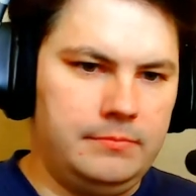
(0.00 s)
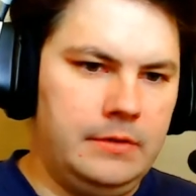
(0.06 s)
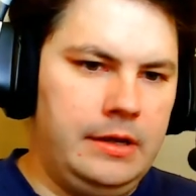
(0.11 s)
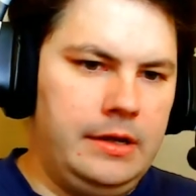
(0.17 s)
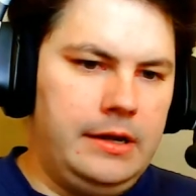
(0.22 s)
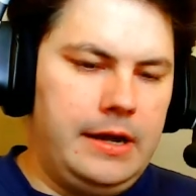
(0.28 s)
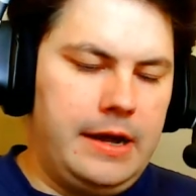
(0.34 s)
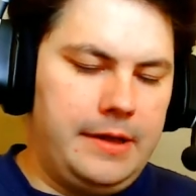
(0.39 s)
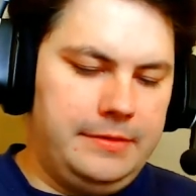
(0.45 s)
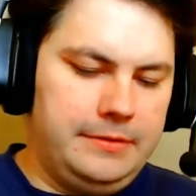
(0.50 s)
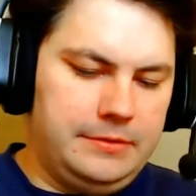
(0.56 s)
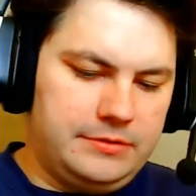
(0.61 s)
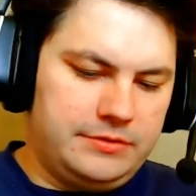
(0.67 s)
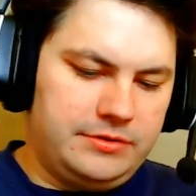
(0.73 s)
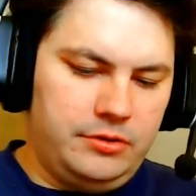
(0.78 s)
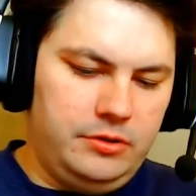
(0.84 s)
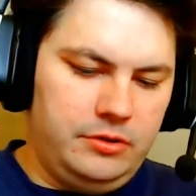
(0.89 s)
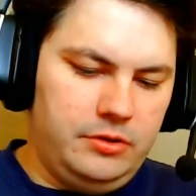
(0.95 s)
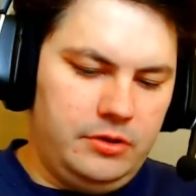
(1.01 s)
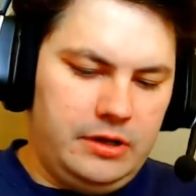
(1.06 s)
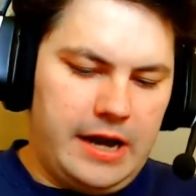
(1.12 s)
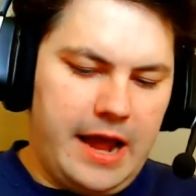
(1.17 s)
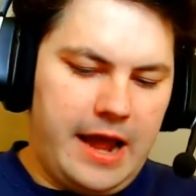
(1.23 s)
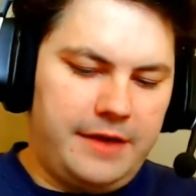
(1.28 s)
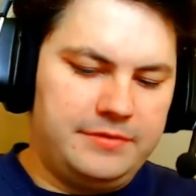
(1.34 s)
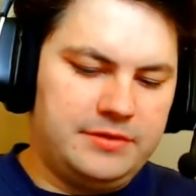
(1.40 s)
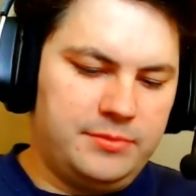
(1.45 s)
And so you can
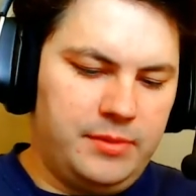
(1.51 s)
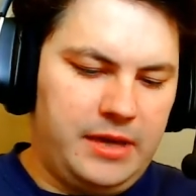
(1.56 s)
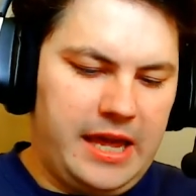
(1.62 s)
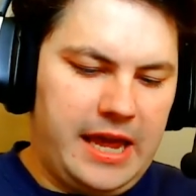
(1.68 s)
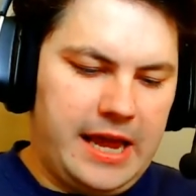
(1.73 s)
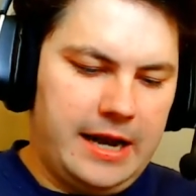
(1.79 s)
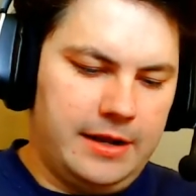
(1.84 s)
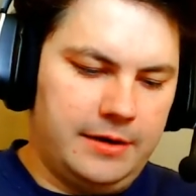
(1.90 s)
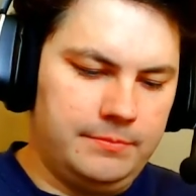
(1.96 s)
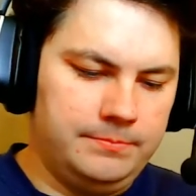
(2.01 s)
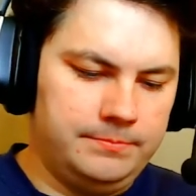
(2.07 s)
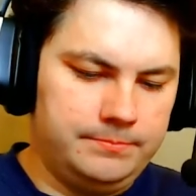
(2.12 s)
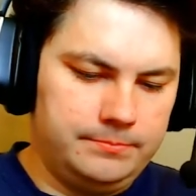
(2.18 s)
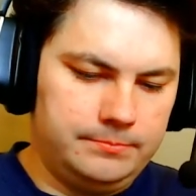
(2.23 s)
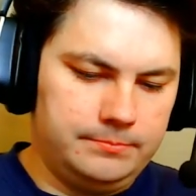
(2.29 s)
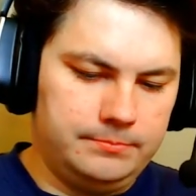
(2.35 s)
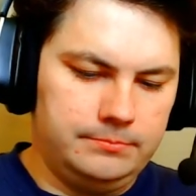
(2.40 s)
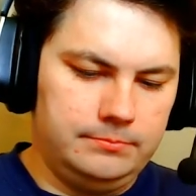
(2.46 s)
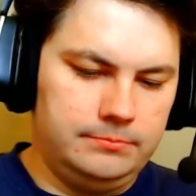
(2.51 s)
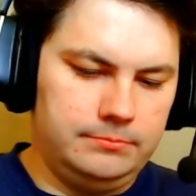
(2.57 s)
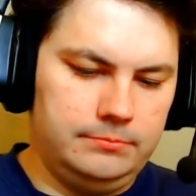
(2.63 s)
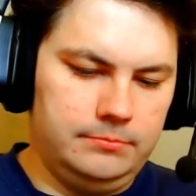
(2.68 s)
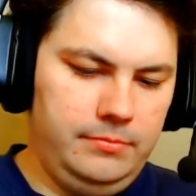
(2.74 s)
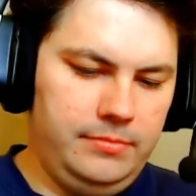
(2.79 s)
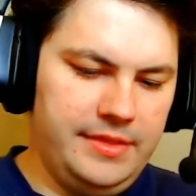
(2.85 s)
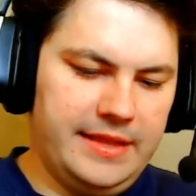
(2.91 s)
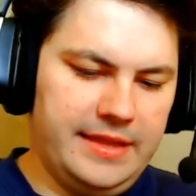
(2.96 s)
have some canon
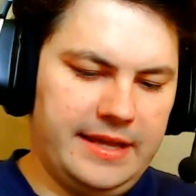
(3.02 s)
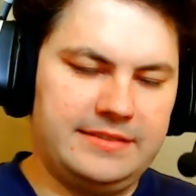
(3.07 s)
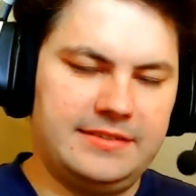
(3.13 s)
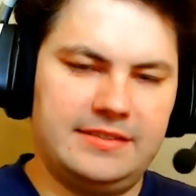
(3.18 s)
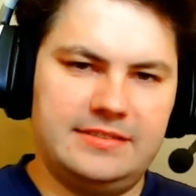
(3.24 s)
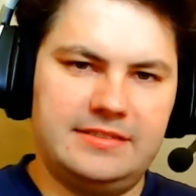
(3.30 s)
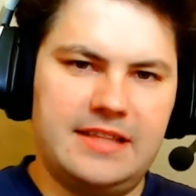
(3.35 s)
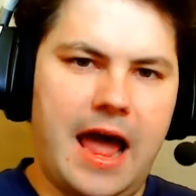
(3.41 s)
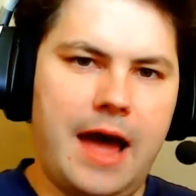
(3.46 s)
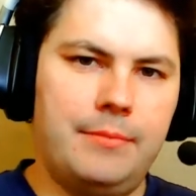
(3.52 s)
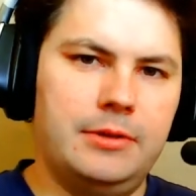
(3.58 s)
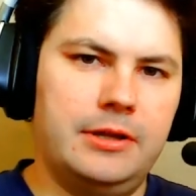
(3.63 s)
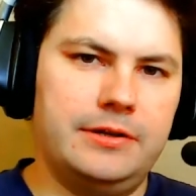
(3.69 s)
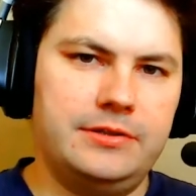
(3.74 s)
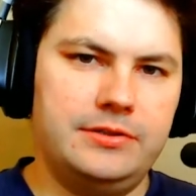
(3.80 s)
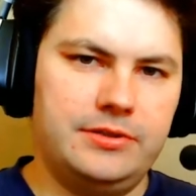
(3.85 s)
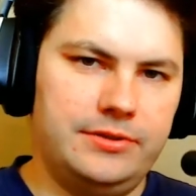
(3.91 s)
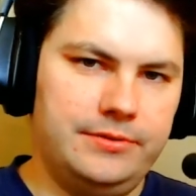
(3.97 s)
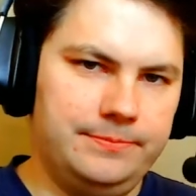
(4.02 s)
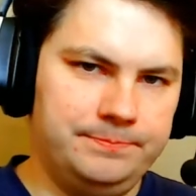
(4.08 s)
that's established,